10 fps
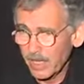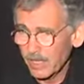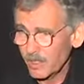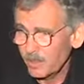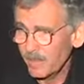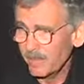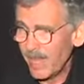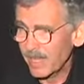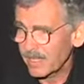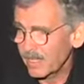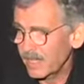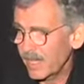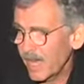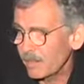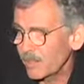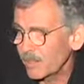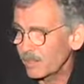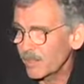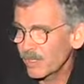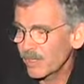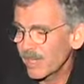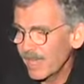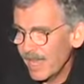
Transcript: super-fast Apple computer,